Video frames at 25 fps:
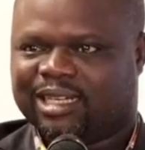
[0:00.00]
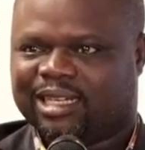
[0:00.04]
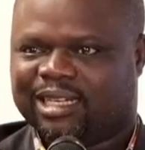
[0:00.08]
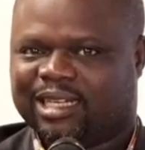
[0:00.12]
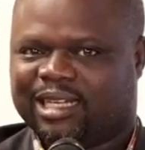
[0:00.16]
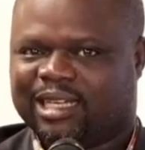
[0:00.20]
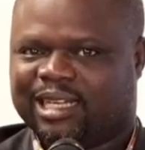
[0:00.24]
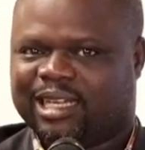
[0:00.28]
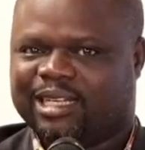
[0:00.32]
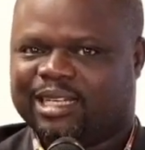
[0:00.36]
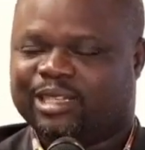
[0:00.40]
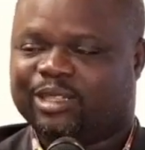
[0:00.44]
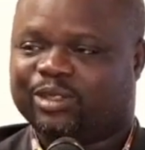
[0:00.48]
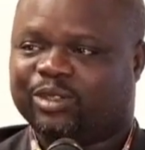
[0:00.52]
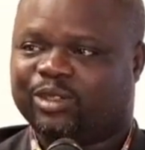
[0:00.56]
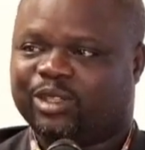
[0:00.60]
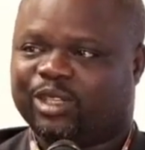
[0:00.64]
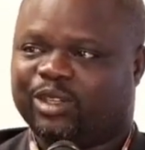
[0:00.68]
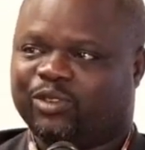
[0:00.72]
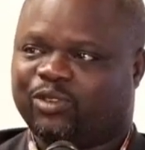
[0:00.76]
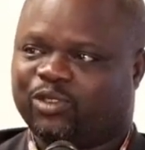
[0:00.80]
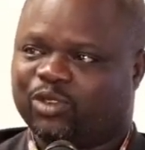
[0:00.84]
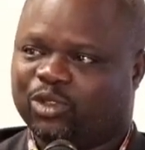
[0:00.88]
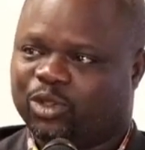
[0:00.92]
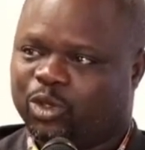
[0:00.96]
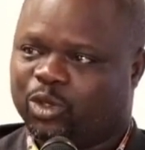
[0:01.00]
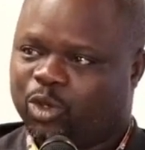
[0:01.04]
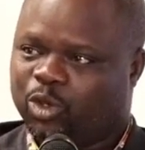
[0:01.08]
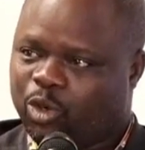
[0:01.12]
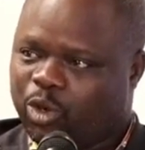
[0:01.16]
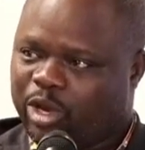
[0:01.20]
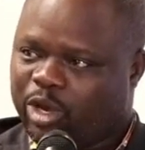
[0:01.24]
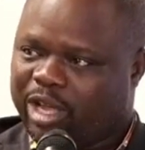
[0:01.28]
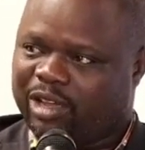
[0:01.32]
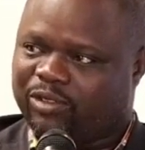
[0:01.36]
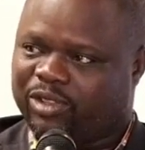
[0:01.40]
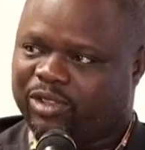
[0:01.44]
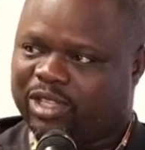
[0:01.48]
And if you
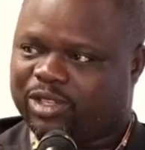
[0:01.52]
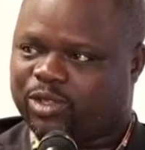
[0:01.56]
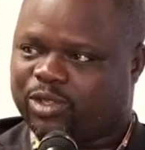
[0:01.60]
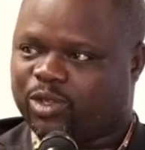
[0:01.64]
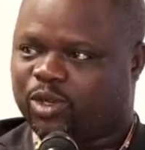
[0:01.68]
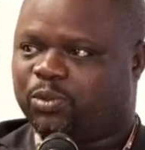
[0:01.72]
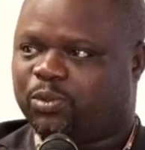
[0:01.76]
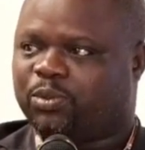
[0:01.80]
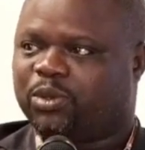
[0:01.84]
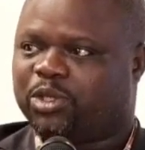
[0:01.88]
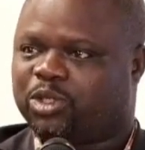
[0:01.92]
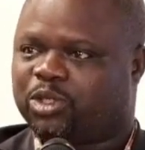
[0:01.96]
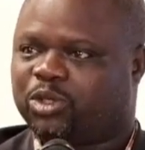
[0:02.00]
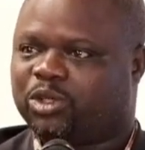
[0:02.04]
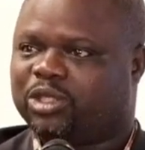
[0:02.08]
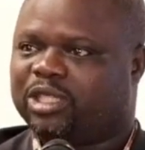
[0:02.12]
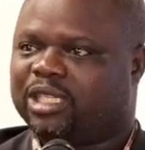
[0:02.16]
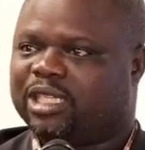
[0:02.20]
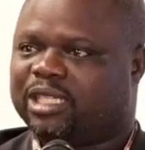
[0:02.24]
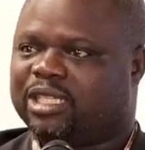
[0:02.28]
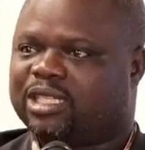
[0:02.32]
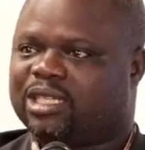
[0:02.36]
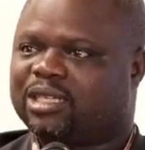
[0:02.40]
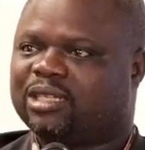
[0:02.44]
have this opportunity,